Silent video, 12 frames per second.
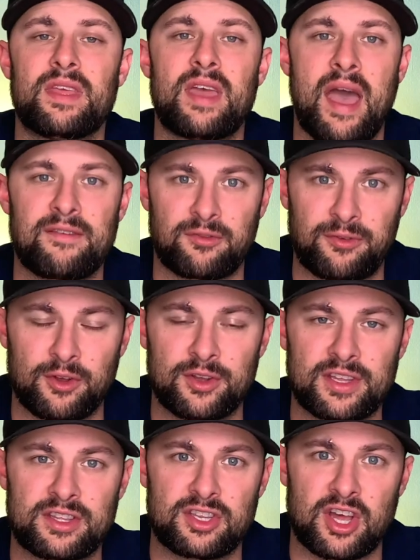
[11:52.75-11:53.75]
have a feeling
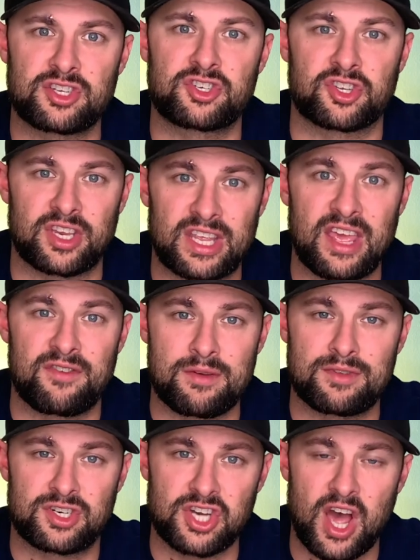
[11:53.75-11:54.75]
that the Dodgers are going to give
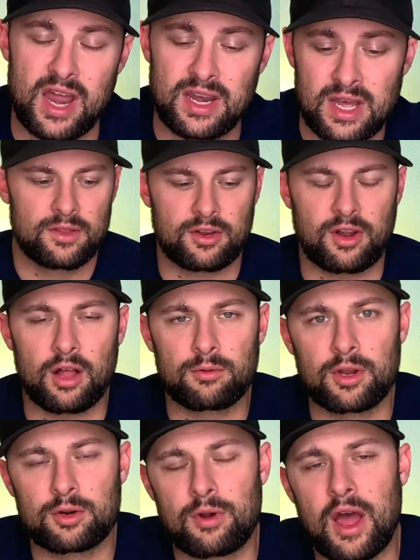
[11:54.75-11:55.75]
him the shot. The
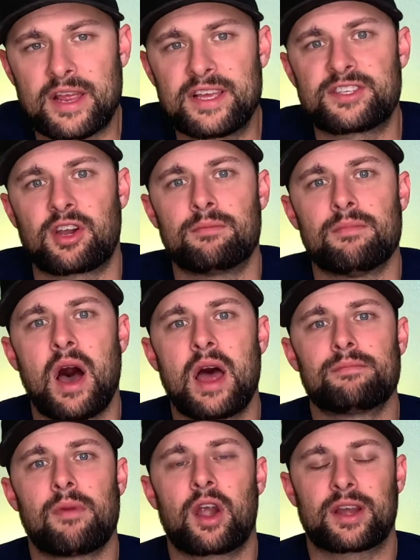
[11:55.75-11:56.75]
Colorado Rockies'
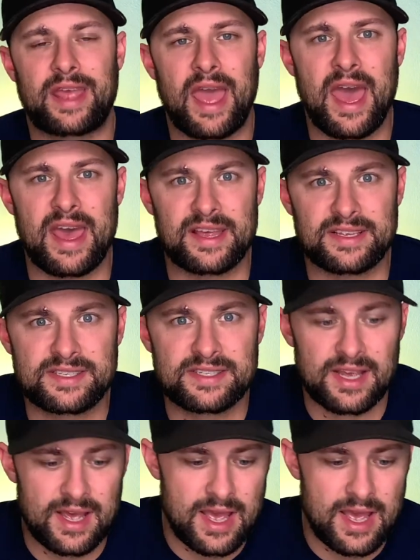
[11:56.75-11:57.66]
Germán Márquez